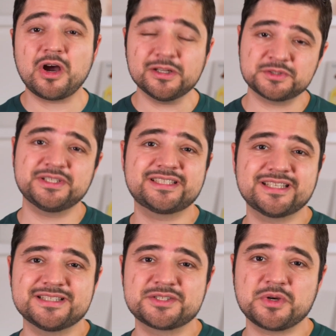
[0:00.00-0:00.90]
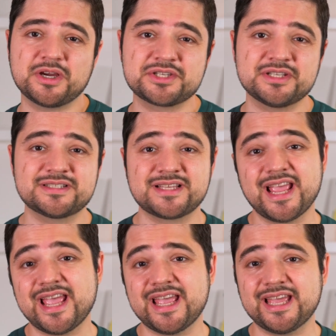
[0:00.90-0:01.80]
Contradicting instructions,
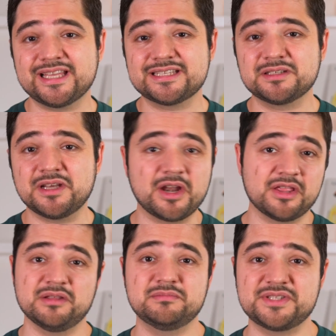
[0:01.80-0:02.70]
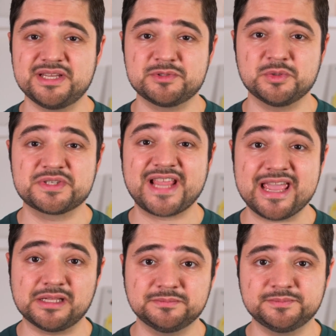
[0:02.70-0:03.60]
and none of them seem to
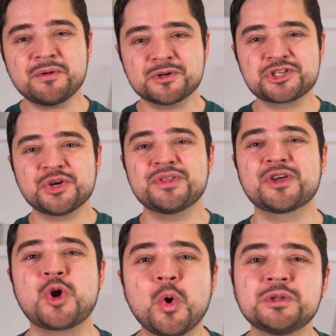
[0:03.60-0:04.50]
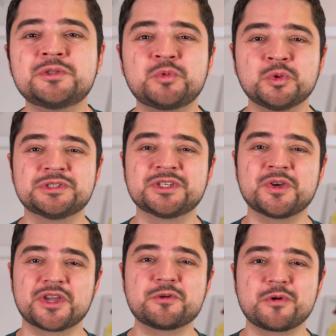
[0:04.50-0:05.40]
scale. Today I want to show you the golden rule to
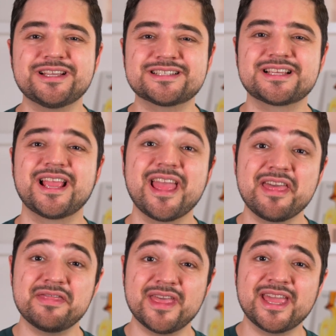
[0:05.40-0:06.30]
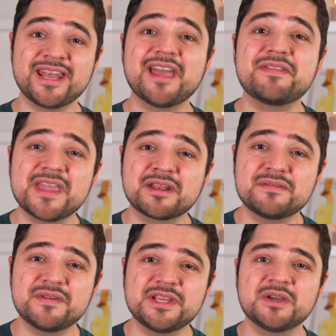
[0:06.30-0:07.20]
cooking rice. Then, at the end of
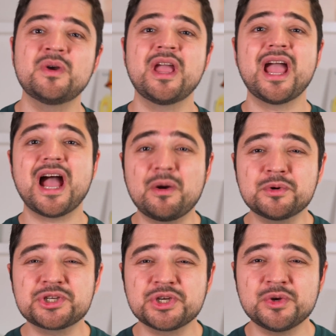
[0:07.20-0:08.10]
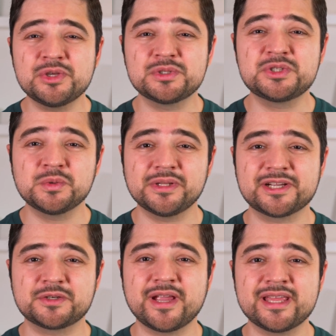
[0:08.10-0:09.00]
the video, I want to show you a tool
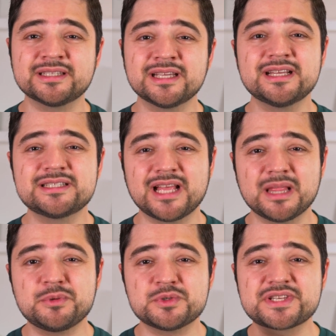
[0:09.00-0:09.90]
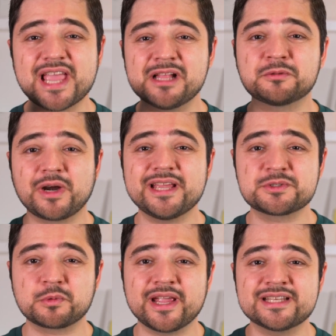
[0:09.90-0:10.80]
I created to help you scale
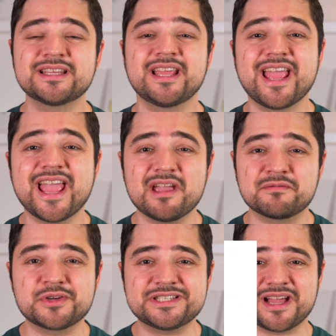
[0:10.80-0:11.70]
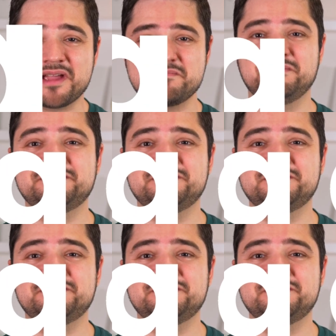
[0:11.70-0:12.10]
rice right every time.